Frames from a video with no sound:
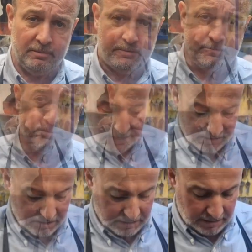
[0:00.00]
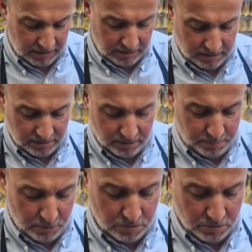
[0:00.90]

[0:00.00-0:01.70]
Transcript: Okay, that's the boots